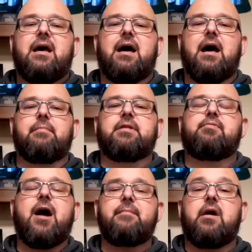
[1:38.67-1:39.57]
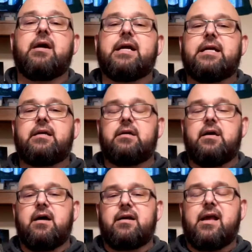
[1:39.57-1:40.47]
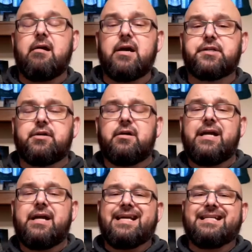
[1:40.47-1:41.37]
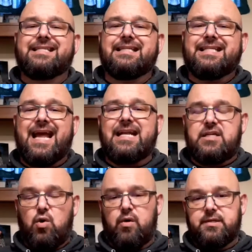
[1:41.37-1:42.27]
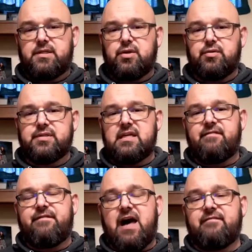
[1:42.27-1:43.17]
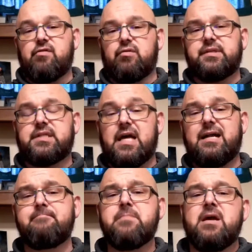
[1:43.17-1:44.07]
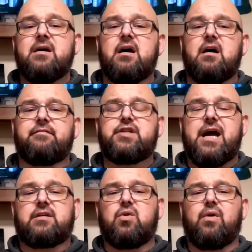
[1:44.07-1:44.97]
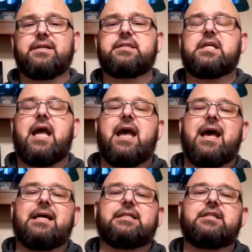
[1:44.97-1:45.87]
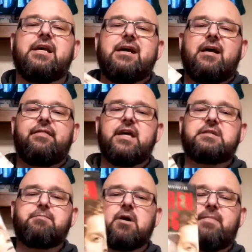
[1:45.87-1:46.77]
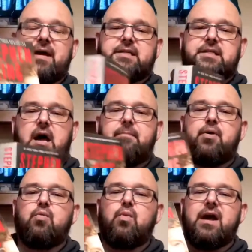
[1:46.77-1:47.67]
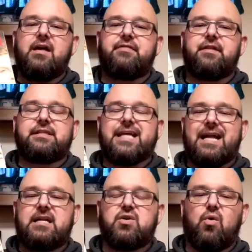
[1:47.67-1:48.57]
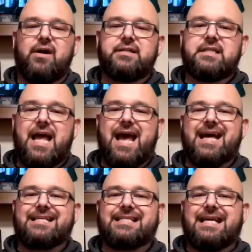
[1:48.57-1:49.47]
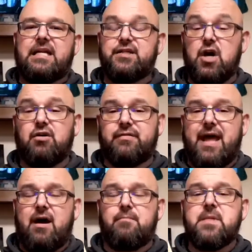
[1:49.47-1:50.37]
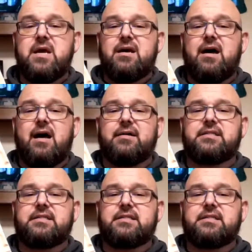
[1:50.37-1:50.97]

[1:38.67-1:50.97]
But the primary character is Danny Torrance, who's the 5-year-old son of Jack Torrance. And this book picks up with Danny Torrance as an adult now.